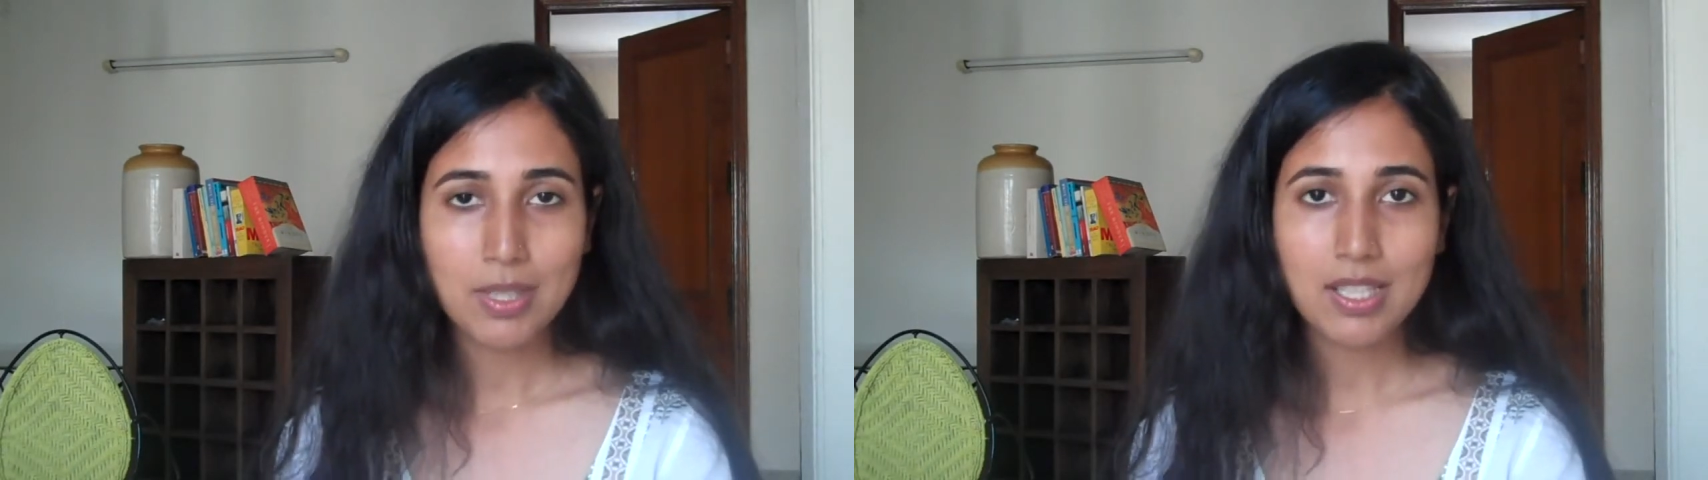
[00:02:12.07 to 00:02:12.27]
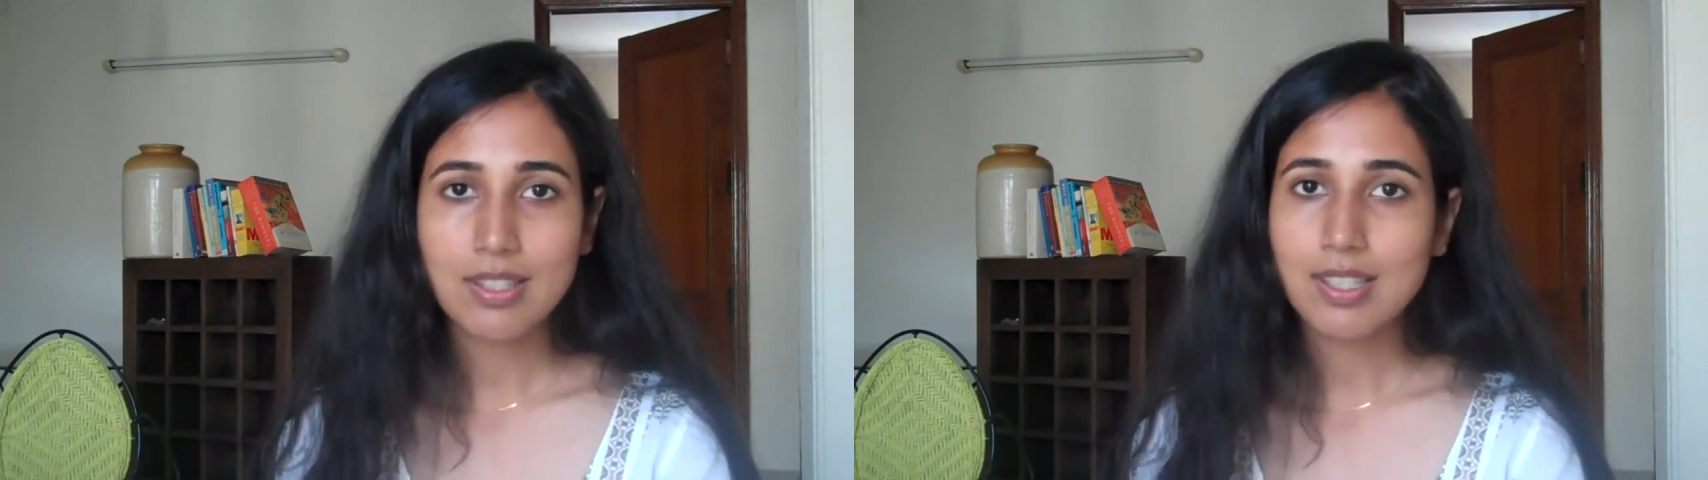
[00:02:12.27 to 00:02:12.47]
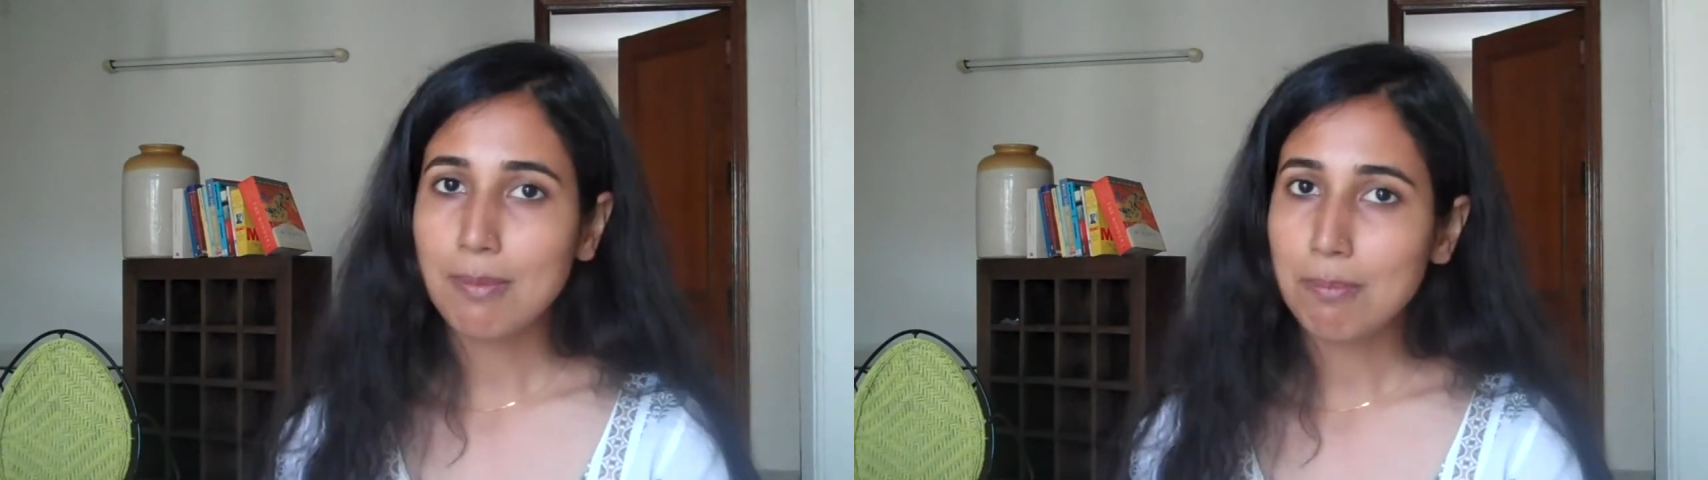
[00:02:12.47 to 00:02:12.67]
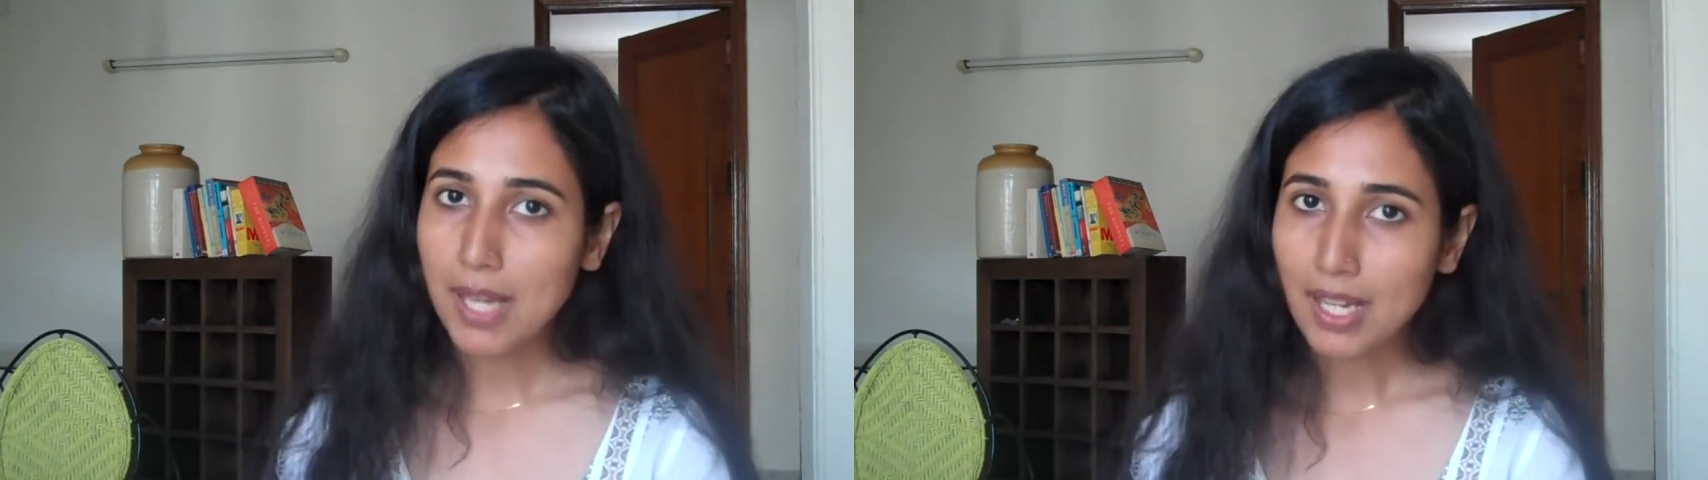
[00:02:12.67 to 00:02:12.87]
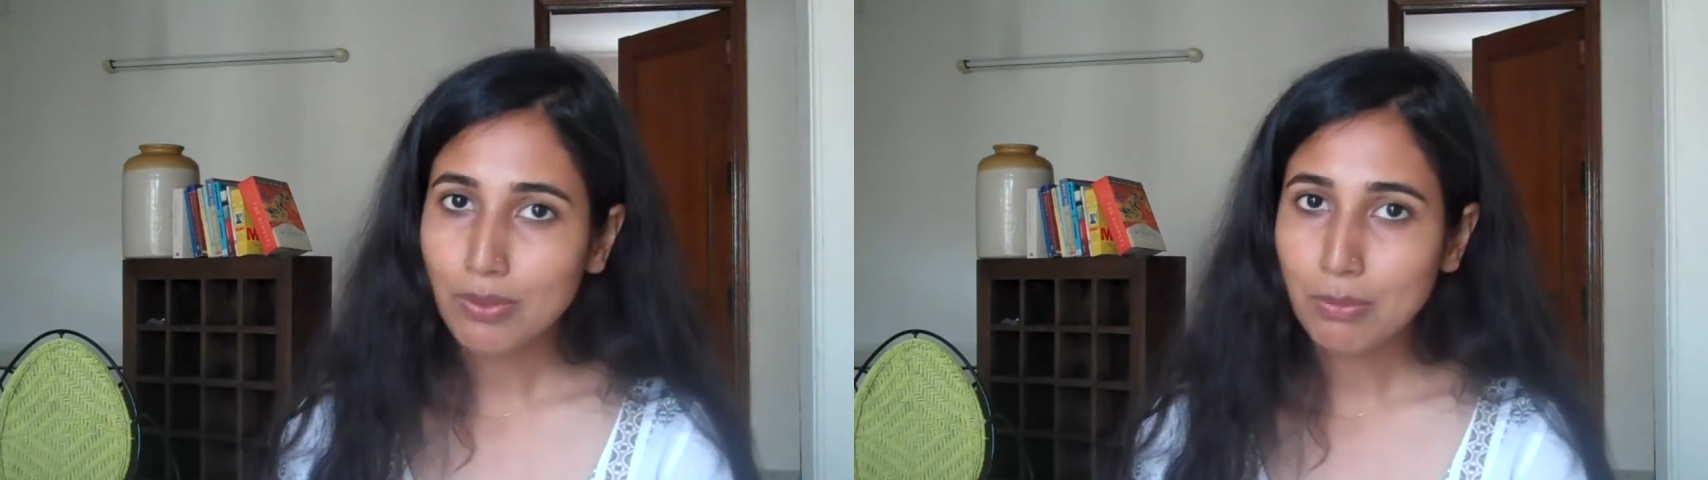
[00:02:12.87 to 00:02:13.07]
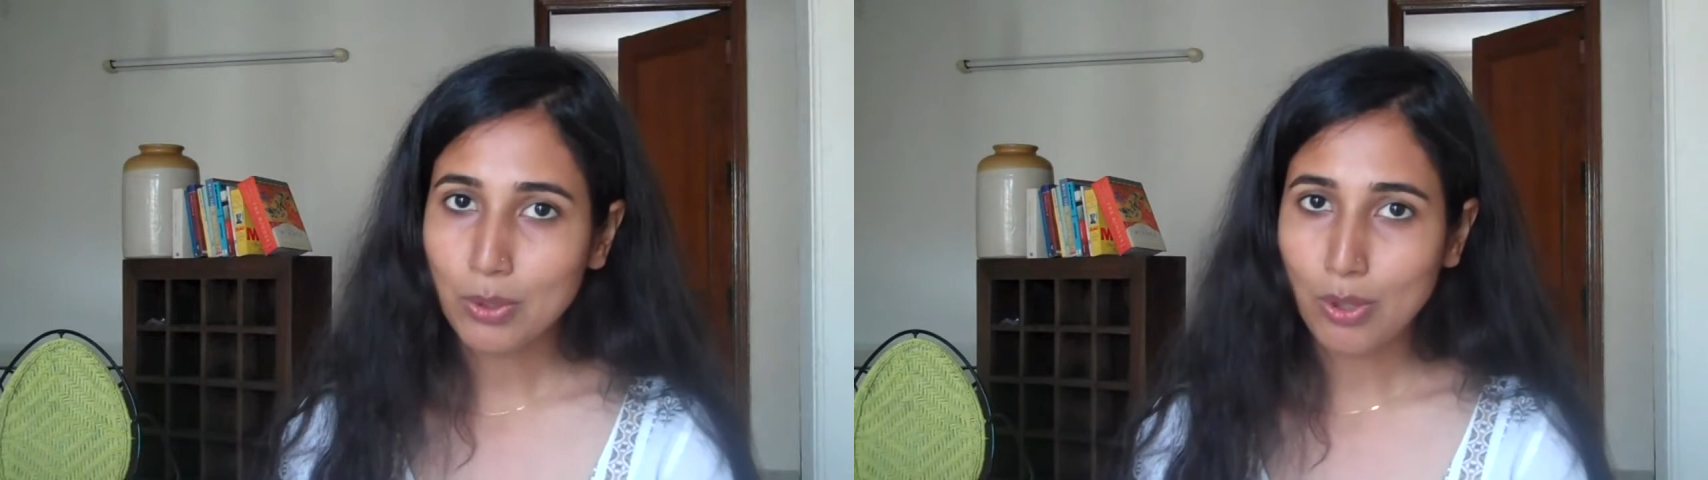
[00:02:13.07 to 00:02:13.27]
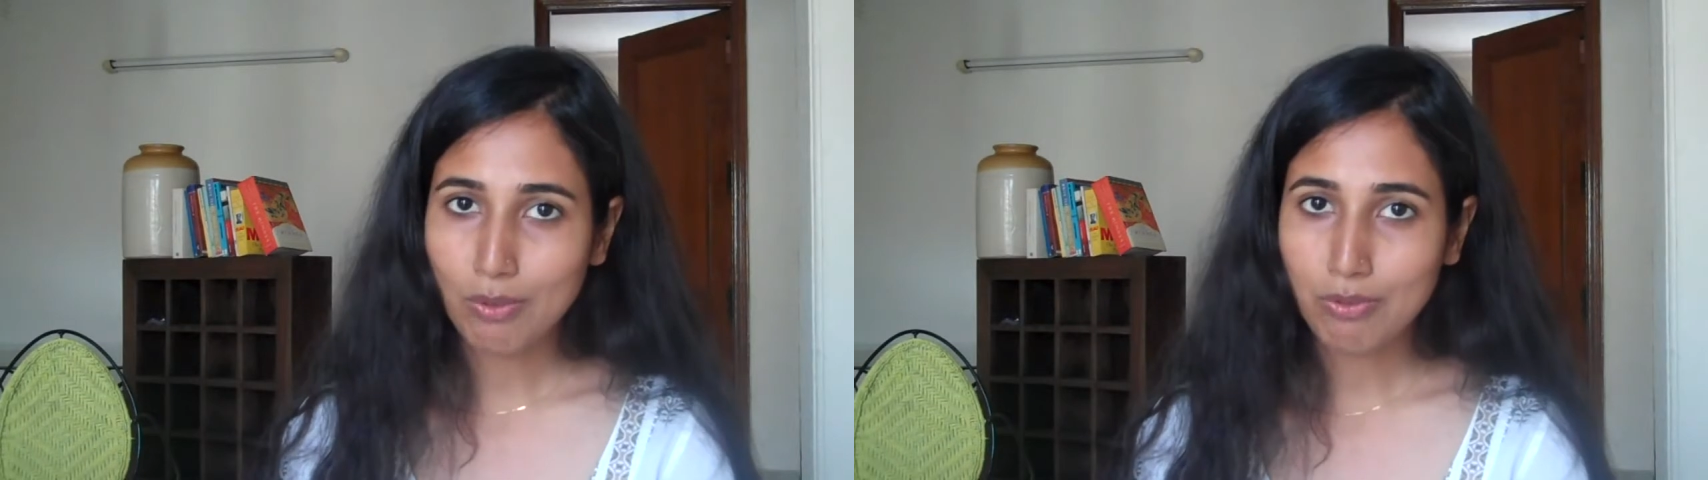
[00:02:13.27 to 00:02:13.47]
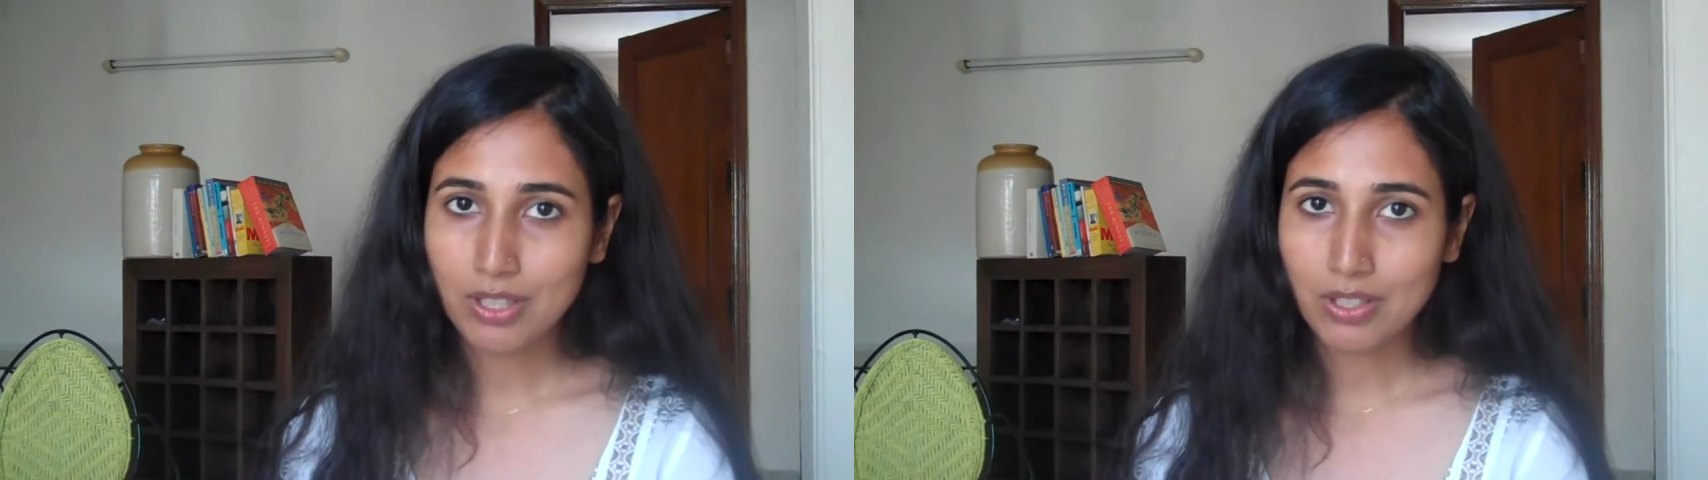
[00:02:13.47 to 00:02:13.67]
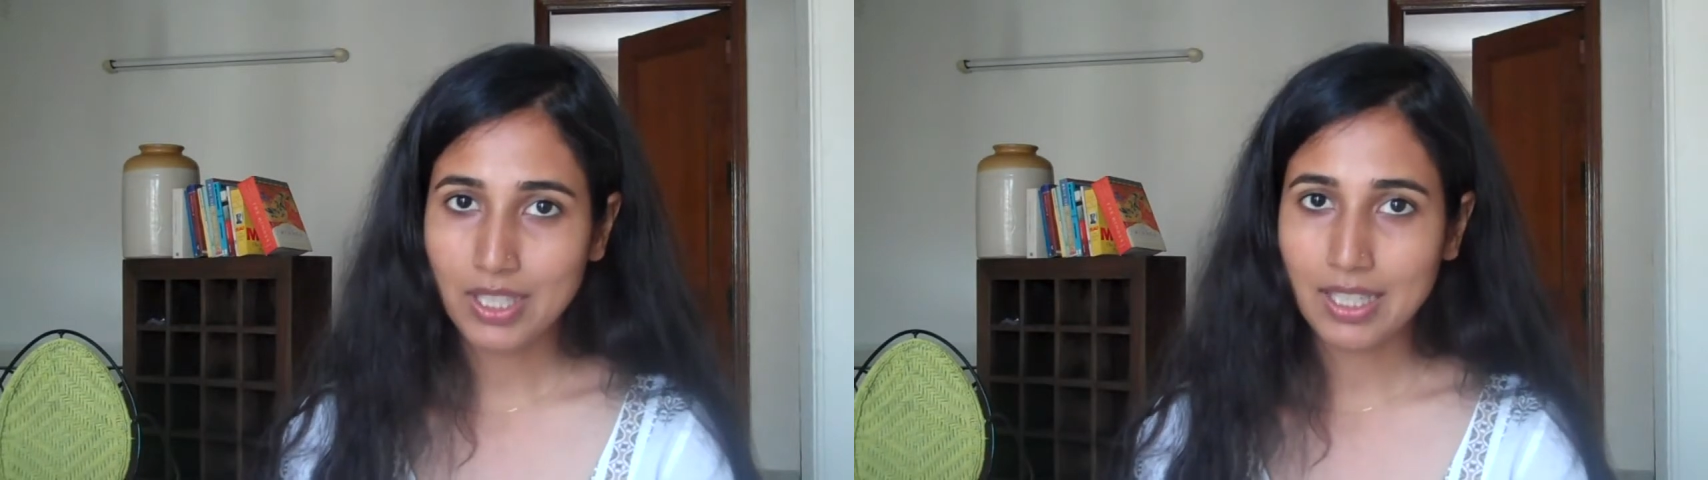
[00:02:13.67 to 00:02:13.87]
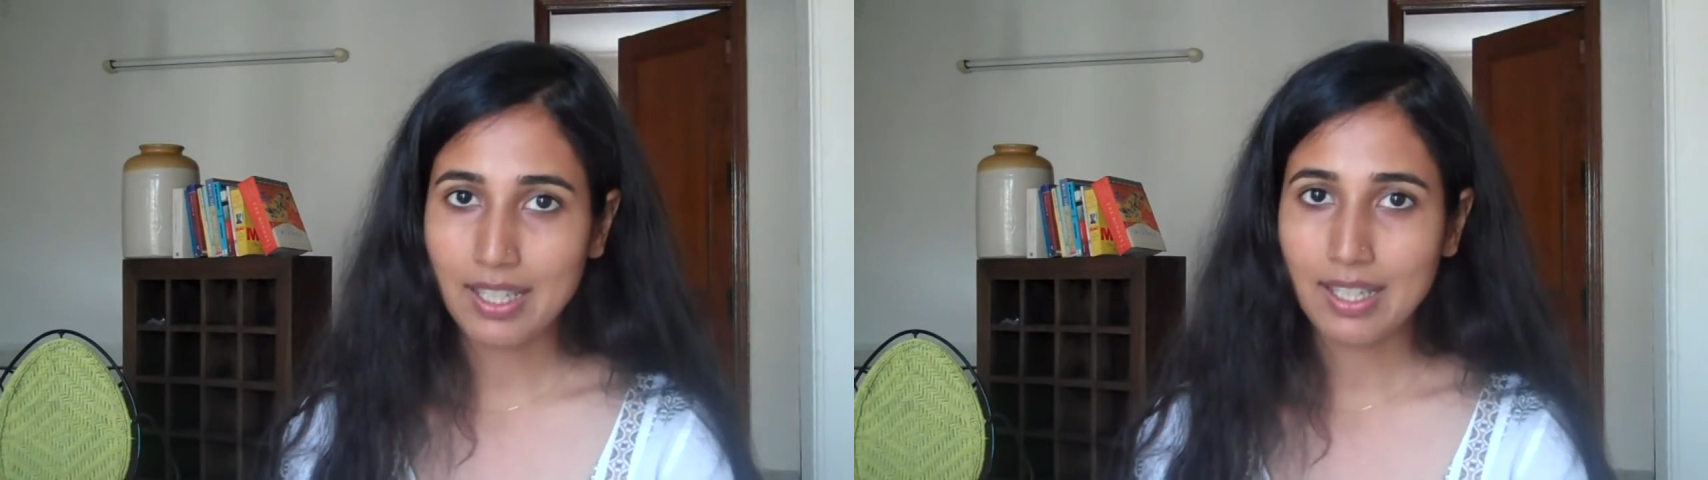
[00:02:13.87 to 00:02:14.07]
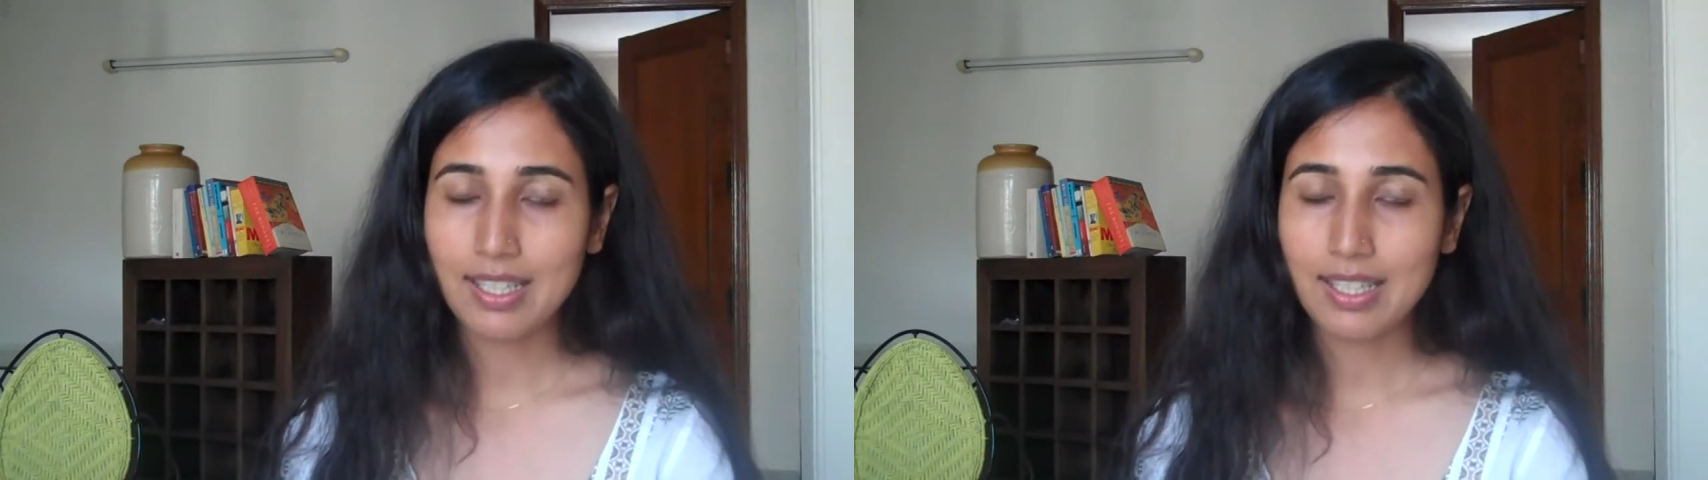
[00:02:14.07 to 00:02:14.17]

me to step back from the conflict arena